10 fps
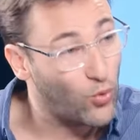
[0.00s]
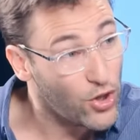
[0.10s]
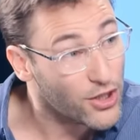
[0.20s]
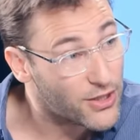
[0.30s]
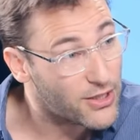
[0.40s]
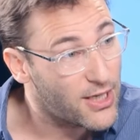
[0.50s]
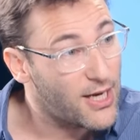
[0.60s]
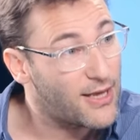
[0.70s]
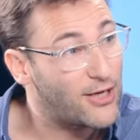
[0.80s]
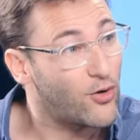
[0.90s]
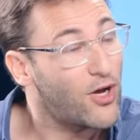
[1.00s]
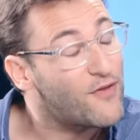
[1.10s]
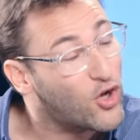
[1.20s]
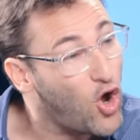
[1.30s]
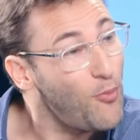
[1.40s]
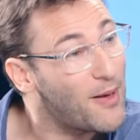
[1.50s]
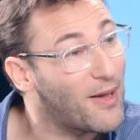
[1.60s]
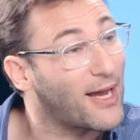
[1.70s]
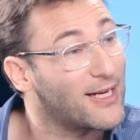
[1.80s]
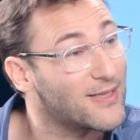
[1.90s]
and worse, they don't have the coping
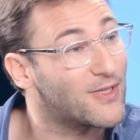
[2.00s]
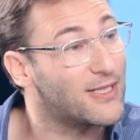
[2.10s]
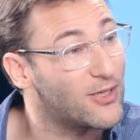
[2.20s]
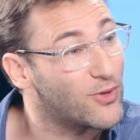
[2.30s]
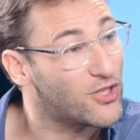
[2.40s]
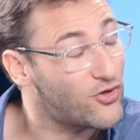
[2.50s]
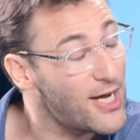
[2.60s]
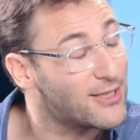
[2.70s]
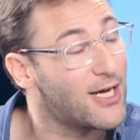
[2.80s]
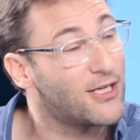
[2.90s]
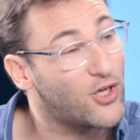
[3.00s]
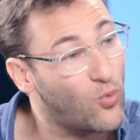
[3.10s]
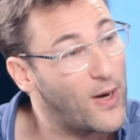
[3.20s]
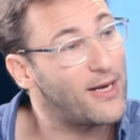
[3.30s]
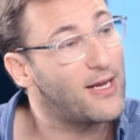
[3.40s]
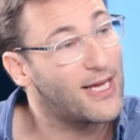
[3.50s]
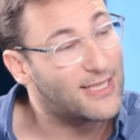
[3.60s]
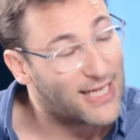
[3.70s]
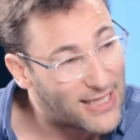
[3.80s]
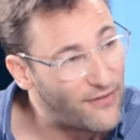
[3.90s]
mechanisms to deal with stress. So when
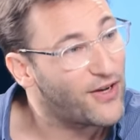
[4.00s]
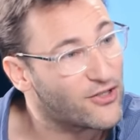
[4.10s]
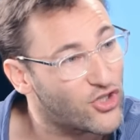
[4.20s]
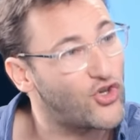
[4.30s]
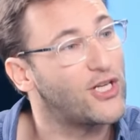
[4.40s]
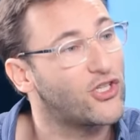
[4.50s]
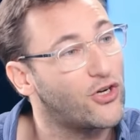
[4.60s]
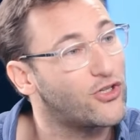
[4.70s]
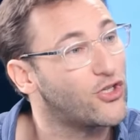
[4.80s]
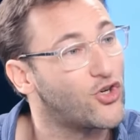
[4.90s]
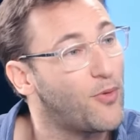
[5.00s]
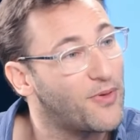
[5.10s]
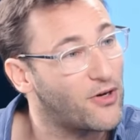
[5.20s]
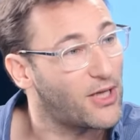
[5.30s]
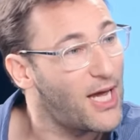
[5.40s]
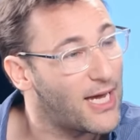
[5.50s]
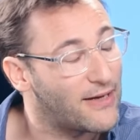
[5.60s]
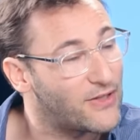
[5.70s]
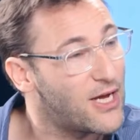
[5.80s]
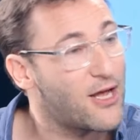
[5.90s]
significant stress starts to show up in their
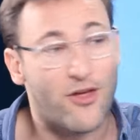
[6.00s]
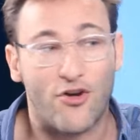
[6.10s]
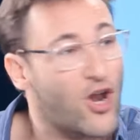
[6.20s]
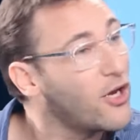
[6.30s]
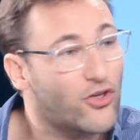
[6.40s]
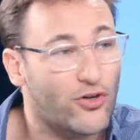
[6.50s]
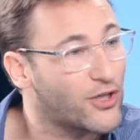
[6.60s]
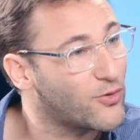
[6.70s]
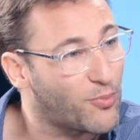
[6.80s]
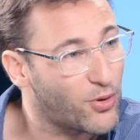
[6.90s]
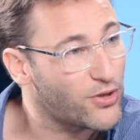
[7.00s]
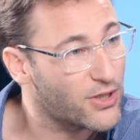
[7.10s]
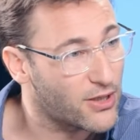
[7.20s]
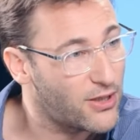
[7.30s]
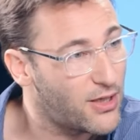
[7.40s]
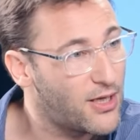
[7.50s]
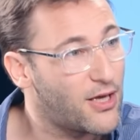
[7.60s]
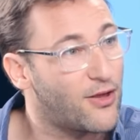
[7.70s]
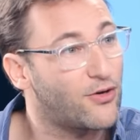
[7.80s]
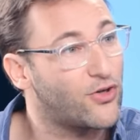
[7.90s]
lives, they're not turning to a person,
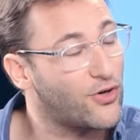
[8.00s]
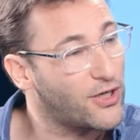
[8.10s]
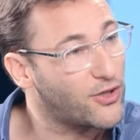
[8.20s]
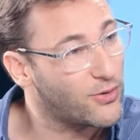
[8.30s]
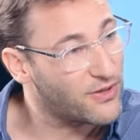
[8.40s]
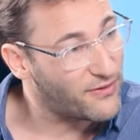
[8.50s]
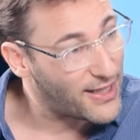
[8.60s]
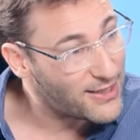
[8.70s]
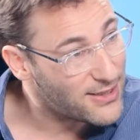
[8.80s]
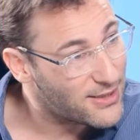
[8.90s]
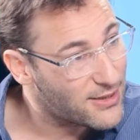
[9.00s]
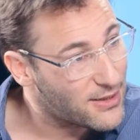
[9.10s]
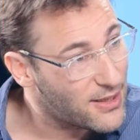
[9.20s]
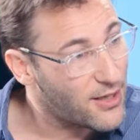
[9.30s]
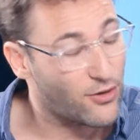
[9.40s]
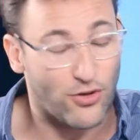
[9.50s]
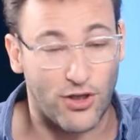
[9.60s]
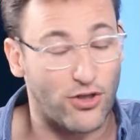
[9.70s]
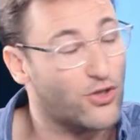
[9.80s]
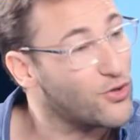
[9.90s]
they're turning to a device, they're
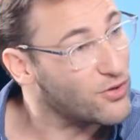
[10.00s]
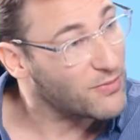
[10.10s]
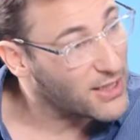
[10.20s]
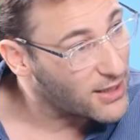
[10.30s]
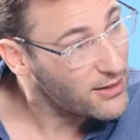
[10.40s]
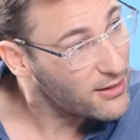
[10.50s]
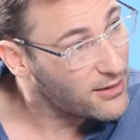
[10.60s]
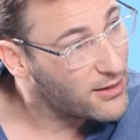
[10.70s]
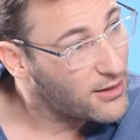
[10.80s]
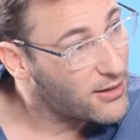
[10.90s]
turning to social media,